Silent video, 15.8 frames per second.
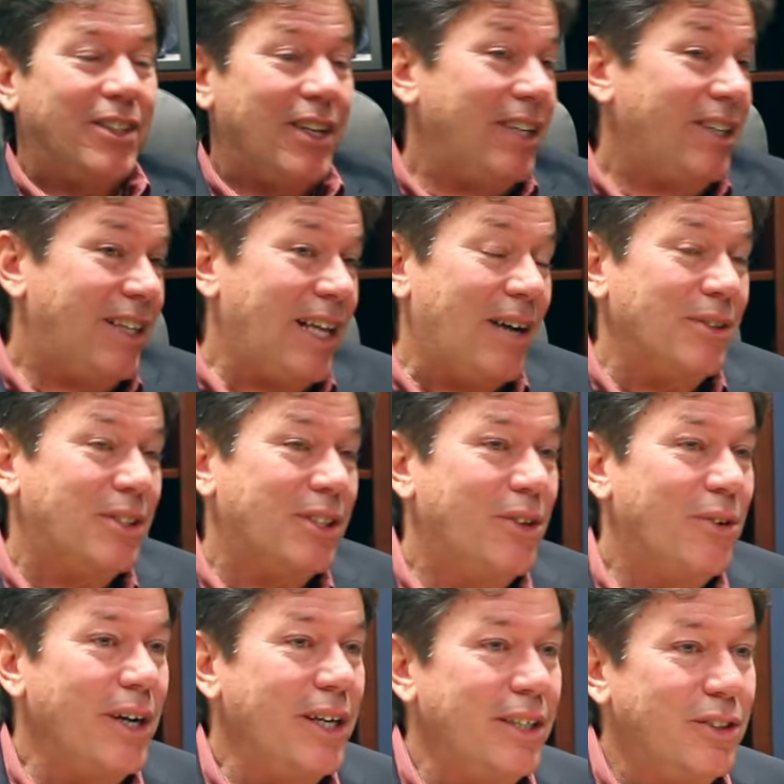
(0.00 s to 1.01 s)
Uh, so I thought
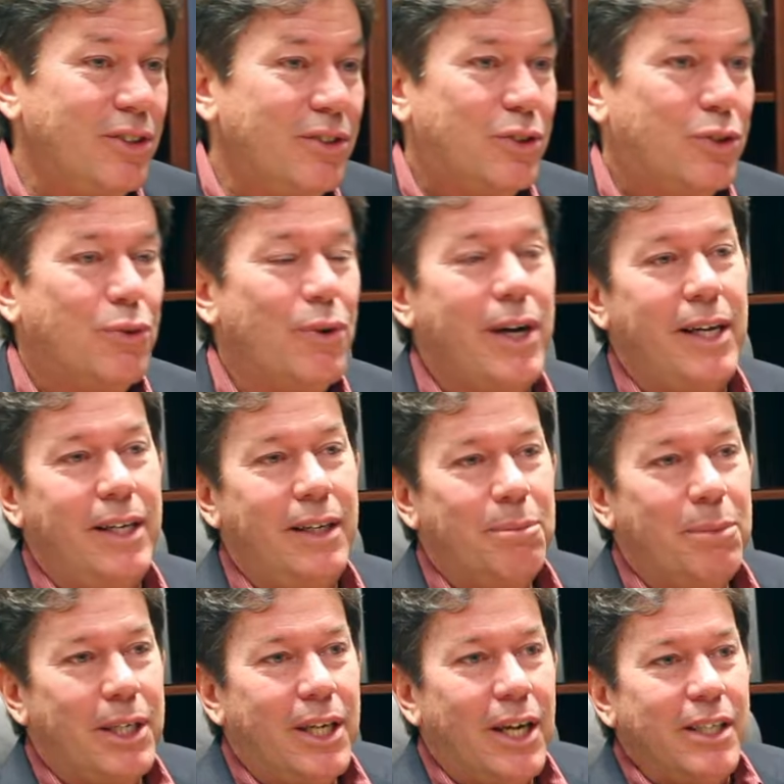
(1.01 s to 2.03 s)
that was a great
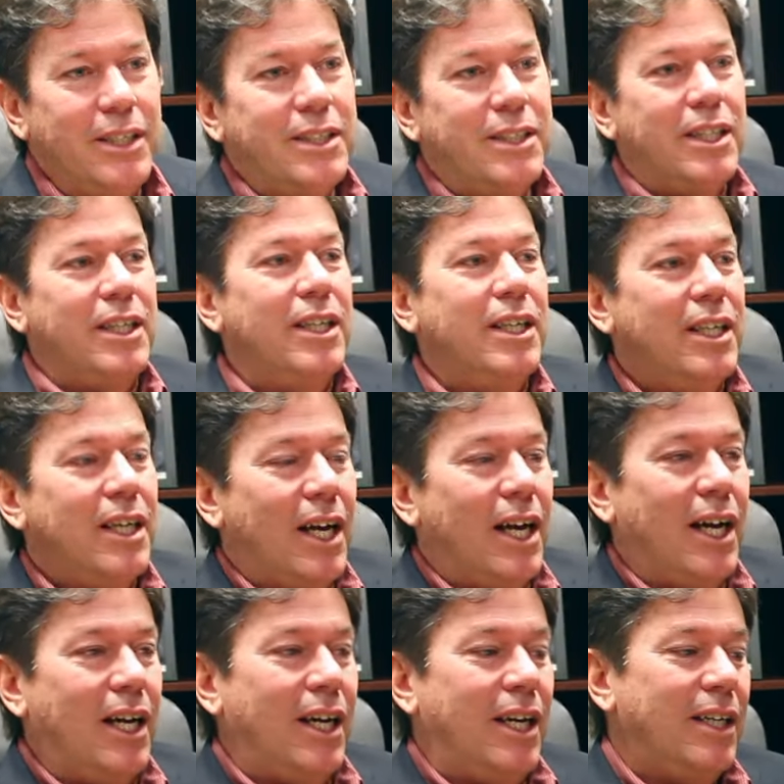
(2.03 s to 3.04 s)
trait because
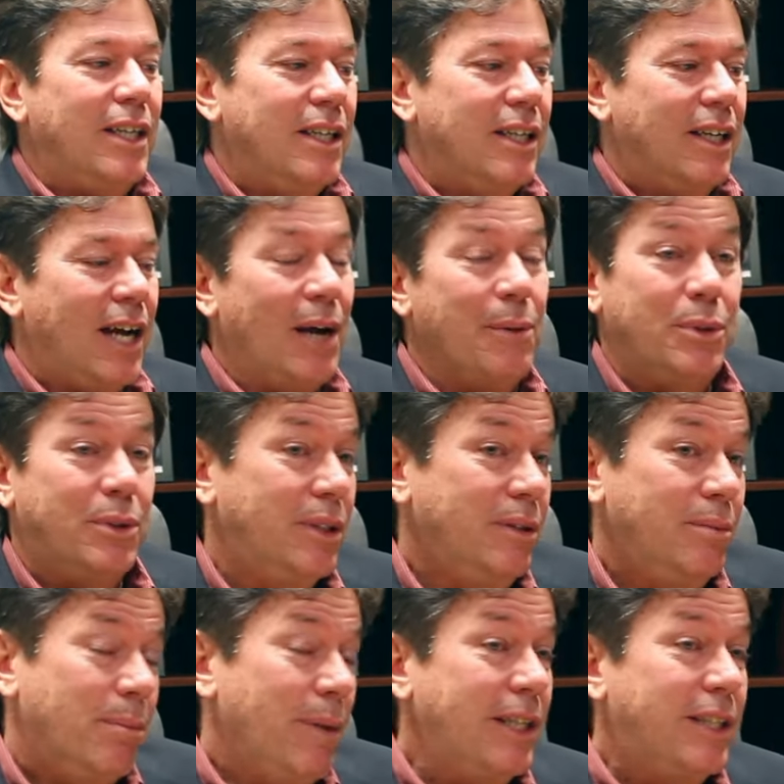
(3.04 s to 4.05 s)
uh,
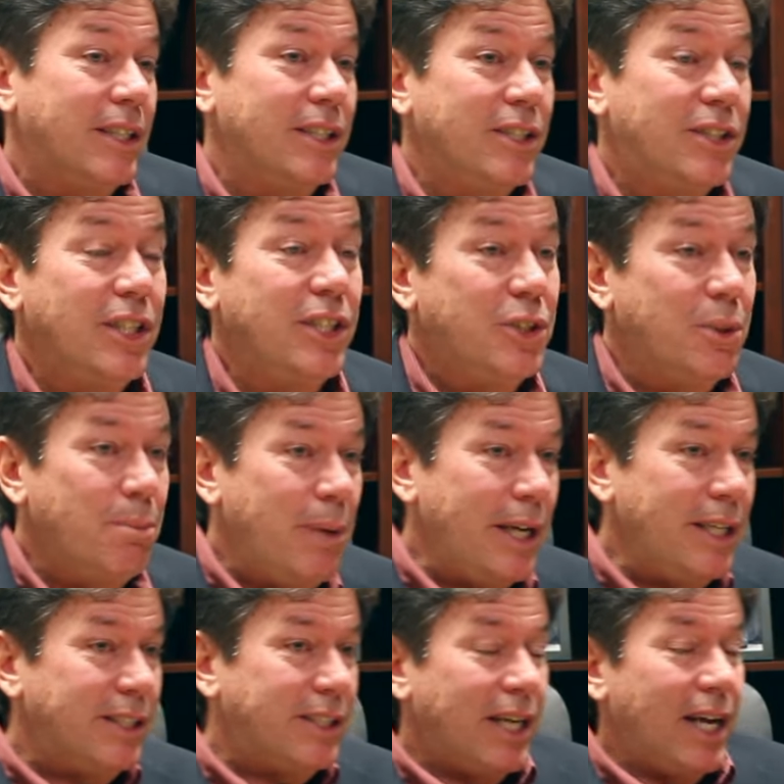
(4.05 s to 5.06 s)
I would make the
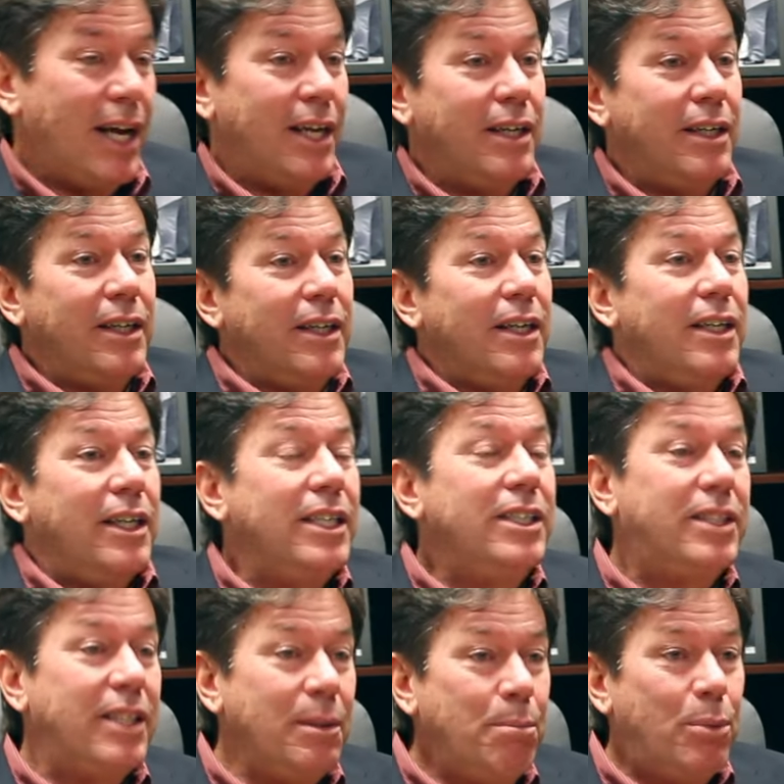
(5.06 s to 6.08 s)
decision based on
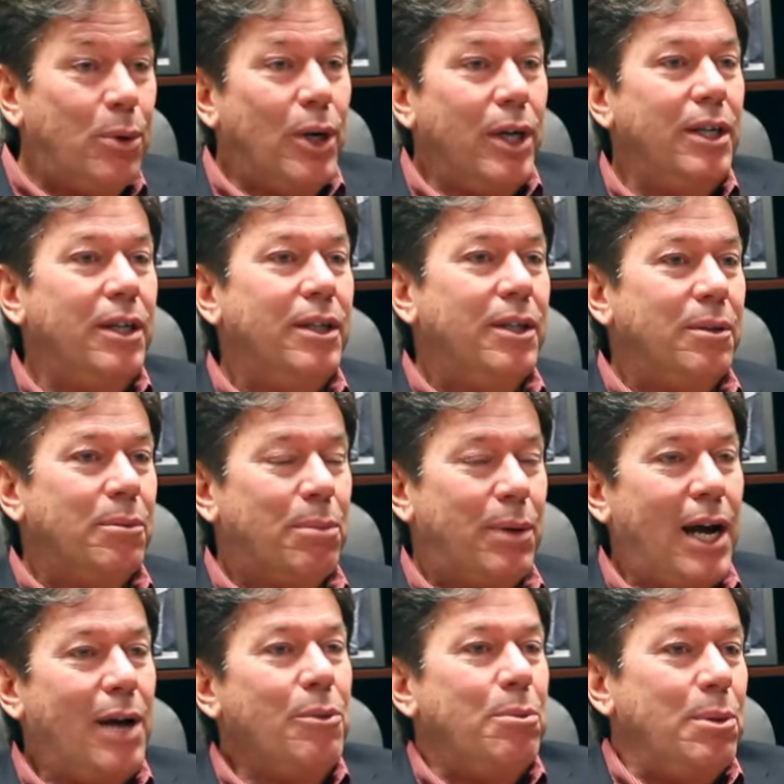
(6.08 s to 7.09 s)
his input,
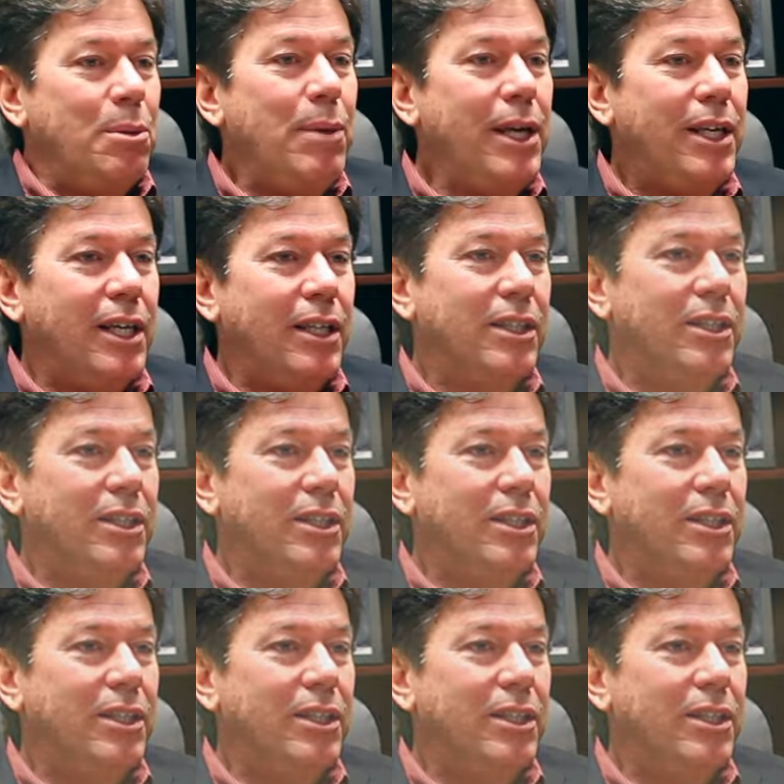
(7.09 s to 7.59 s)
but I would be